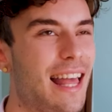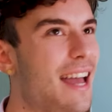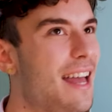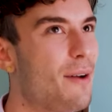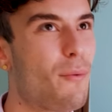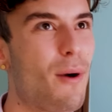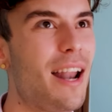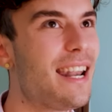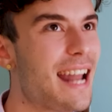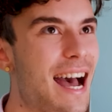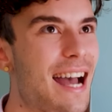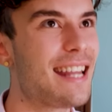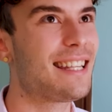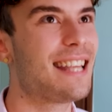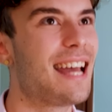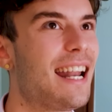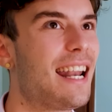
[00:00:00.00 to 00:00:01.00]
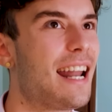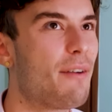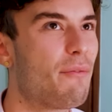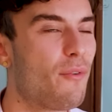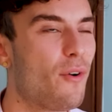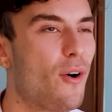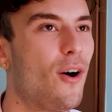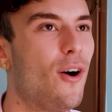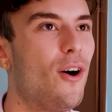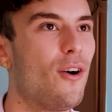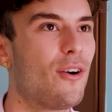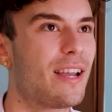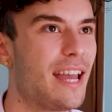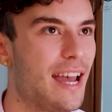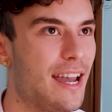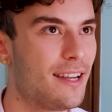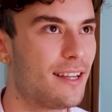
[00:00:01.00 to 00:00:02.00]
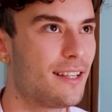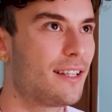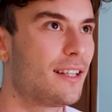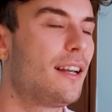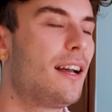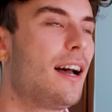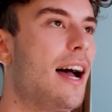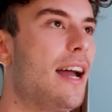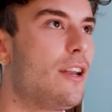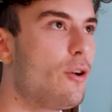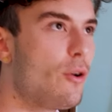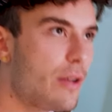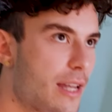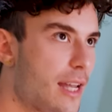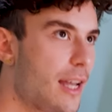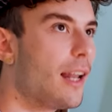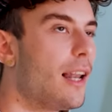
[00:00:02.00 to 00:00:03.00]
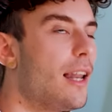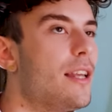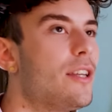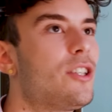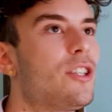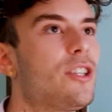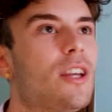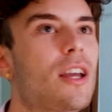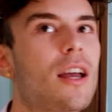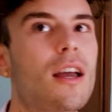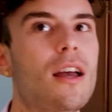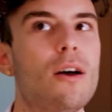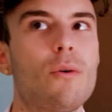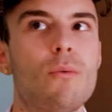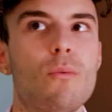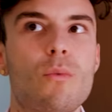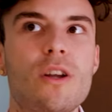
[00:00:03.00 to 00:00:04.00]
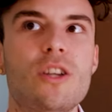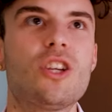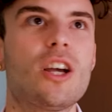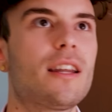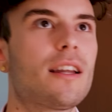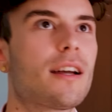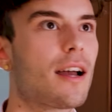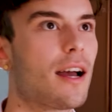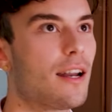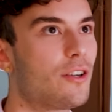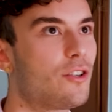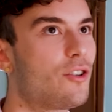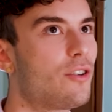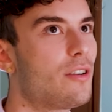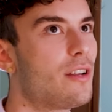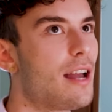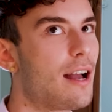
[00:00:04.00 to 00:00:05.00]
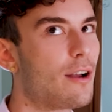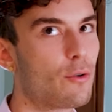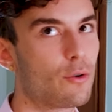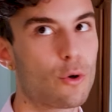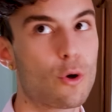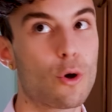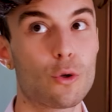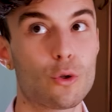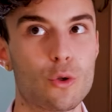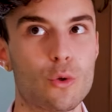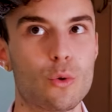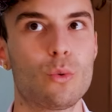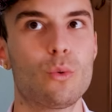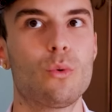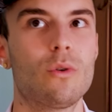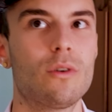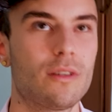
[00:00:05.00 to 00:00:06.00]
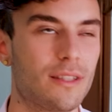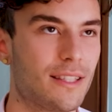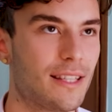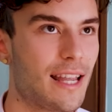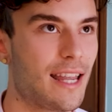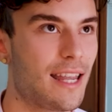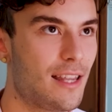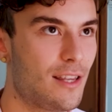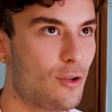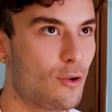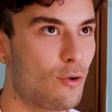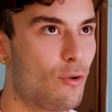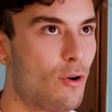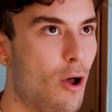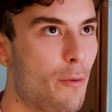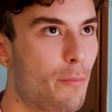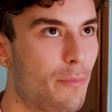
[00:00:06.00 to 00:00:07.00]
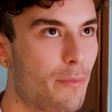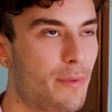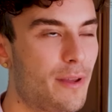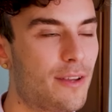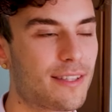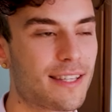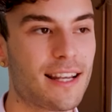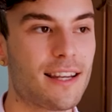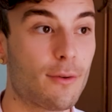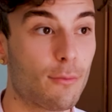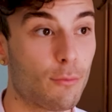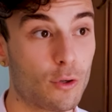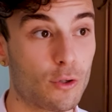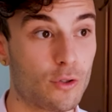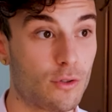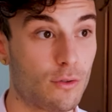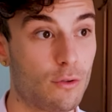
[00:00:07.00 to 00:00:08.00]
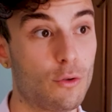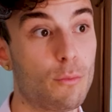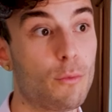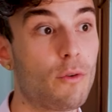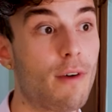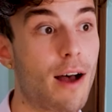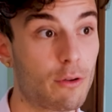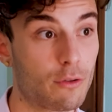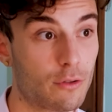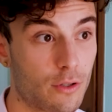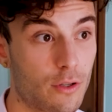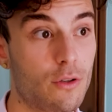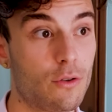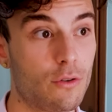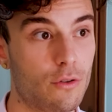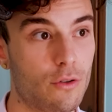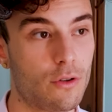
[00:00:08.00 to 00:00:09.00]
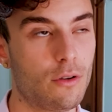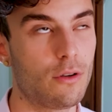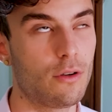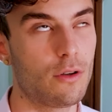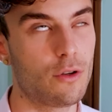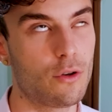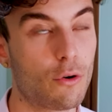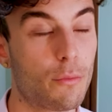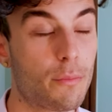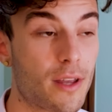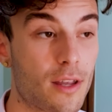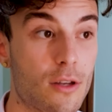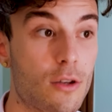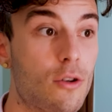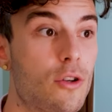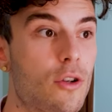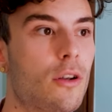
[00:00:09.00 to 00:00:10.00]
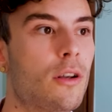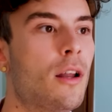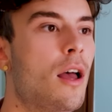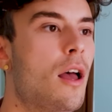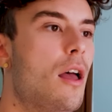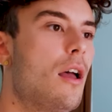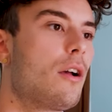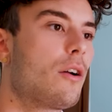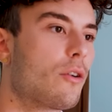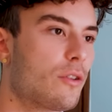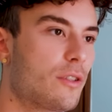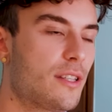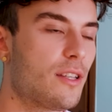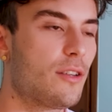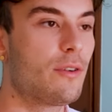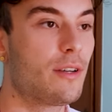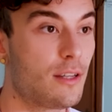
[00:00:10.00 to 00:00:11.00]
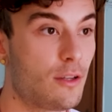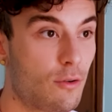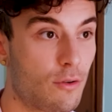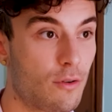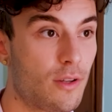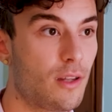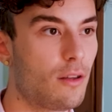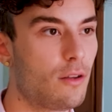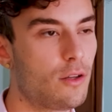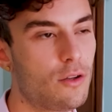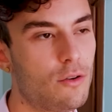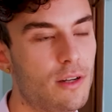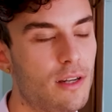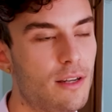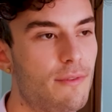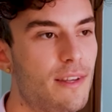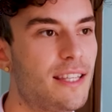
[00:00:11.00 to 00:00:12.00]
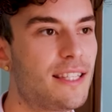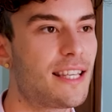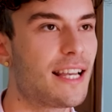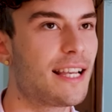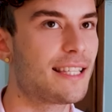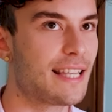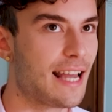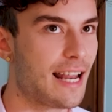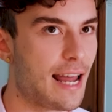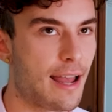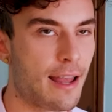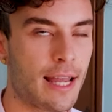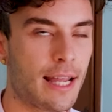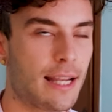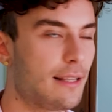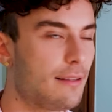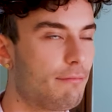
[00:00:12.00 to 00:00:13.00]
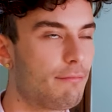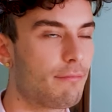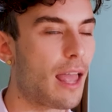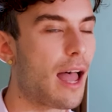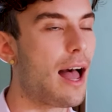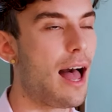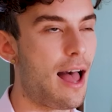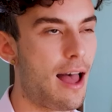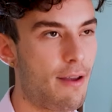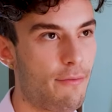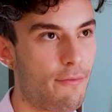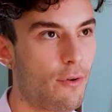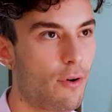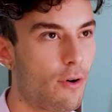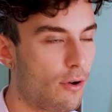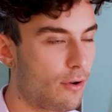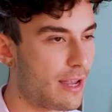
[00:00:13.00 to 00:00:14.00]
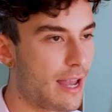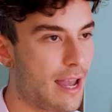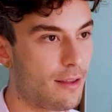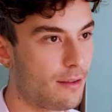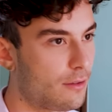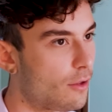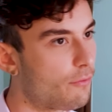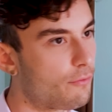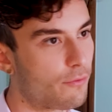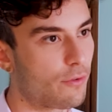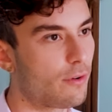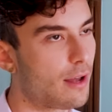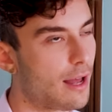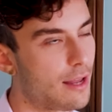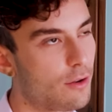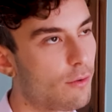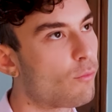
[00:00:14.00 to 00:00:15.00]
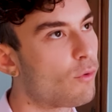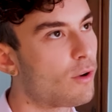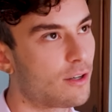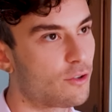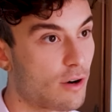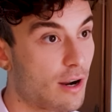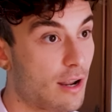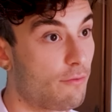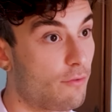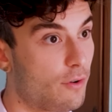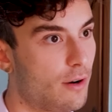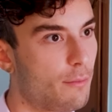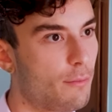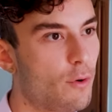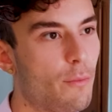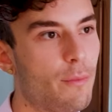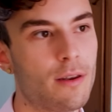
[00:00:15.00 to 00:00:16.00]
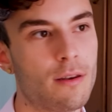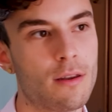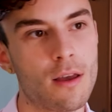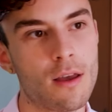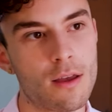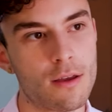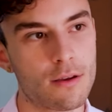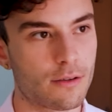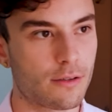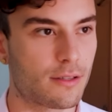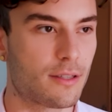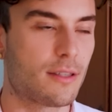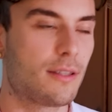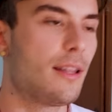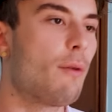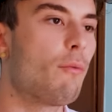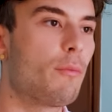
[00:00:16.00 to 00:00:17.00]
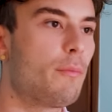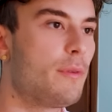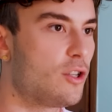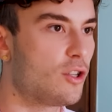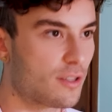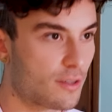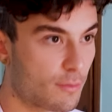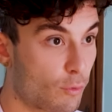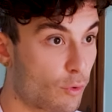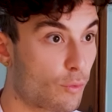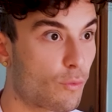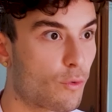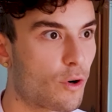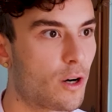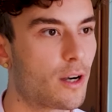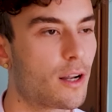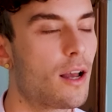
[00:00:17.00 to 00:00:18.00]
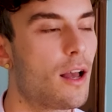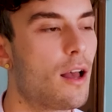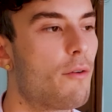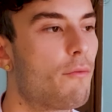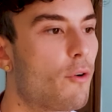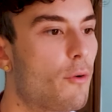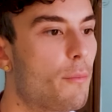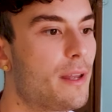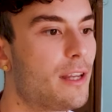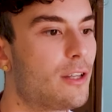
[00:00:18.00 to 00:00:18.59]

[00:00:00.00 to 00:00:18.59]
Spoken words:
One night then I thought, okay, I know English, which other country I could go to staying in Europe? Because I didn't want to move out to the European Union, considering you need visas, and I thought, okay, I don't want to try for the moment, because that would be just more work for me